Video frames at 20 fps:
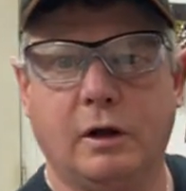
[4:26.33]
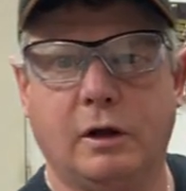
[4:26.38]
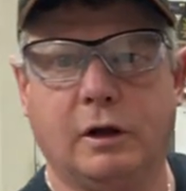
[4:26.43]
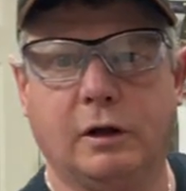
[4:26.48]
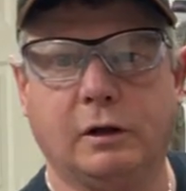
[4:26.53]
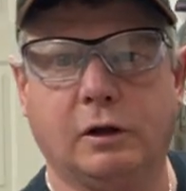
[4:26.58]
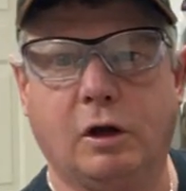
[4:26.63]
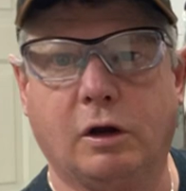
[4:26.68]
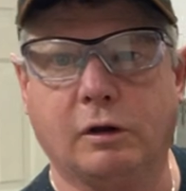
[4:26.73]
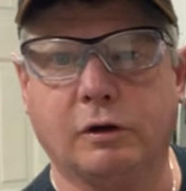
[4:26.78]

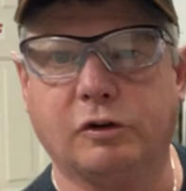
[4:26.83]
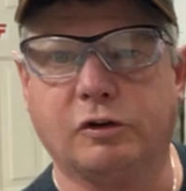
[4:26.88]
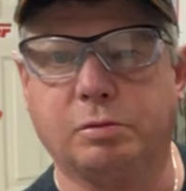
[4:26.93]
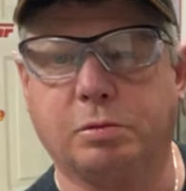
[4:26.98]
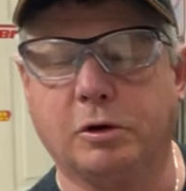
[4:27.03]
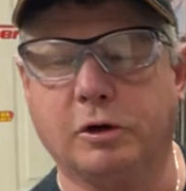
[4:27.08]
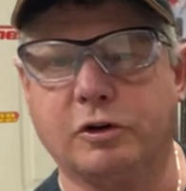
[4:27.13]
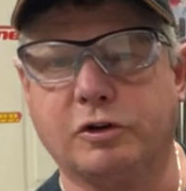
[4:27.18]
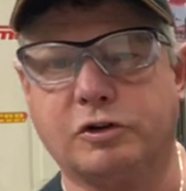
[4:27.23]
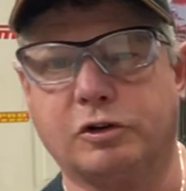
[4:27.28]
a logger
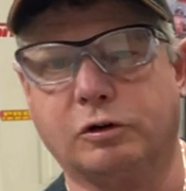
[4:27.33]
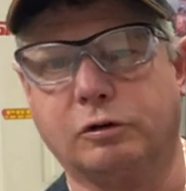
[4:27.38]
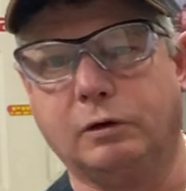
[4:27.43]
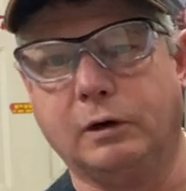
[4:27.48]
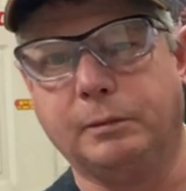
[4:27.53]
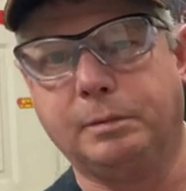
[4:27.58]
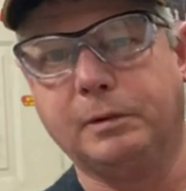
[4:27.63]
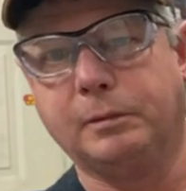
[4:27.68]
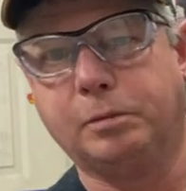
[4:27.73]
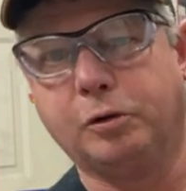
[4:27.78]
sports show
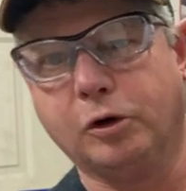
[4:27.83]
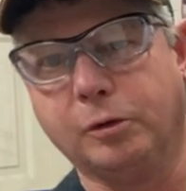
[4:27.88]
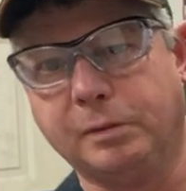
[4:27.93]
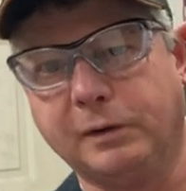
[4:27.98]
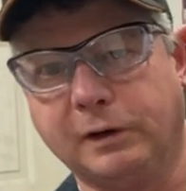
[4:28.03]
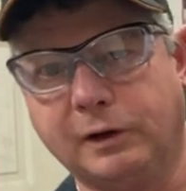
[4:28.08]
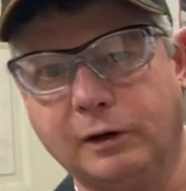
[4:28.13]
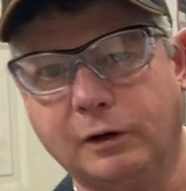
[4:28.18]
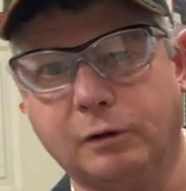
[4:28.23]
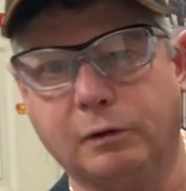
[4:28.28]
up in Port
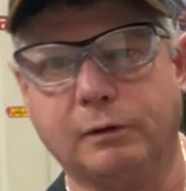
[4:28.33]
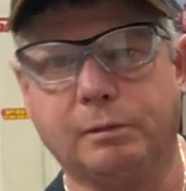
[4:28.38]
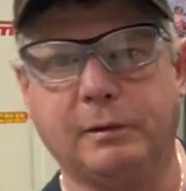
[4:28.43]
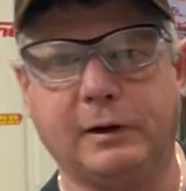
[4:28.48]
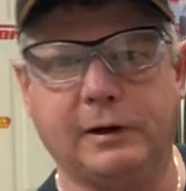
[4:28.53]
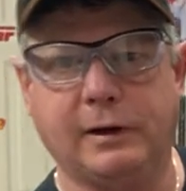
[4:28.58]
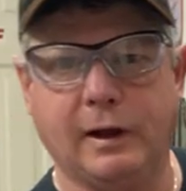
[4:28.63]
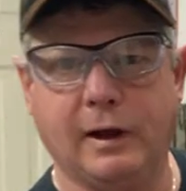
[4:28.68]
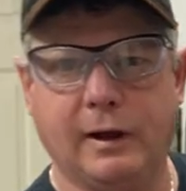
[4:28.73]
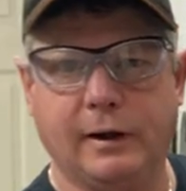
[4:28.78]
McNeil with
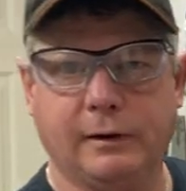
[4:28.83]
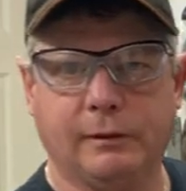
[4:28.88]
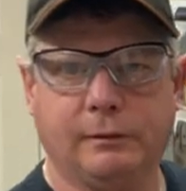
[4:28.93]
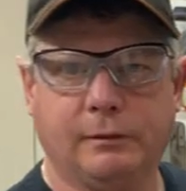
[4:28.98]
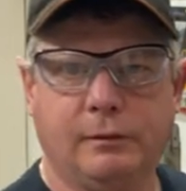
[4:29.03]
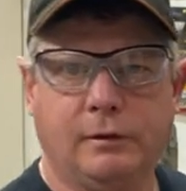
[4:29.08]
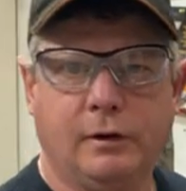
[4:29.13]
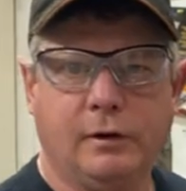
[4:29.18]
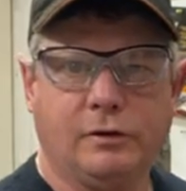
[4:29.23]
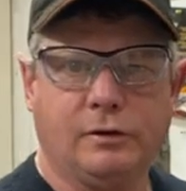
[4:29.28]
my dad
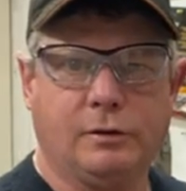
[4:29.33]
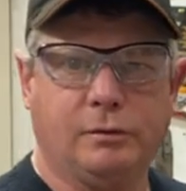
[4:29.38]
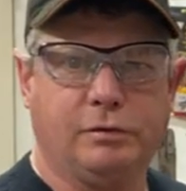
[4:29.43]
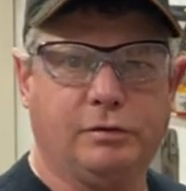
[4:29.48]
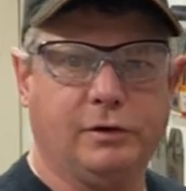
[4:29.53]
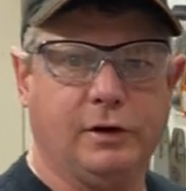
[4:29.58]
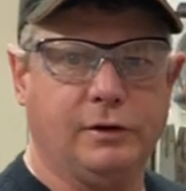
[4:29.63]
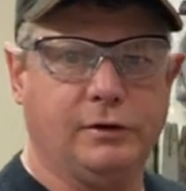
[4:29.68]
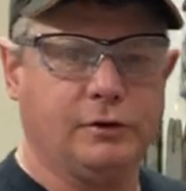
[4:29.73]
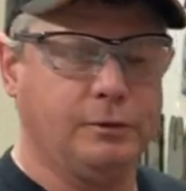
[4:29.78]
and some
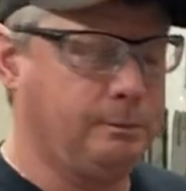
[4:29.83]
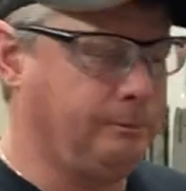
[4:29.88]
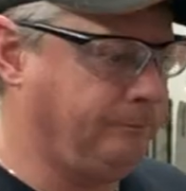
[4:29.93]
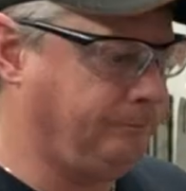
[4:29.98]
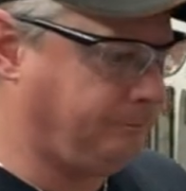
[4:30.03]
friends.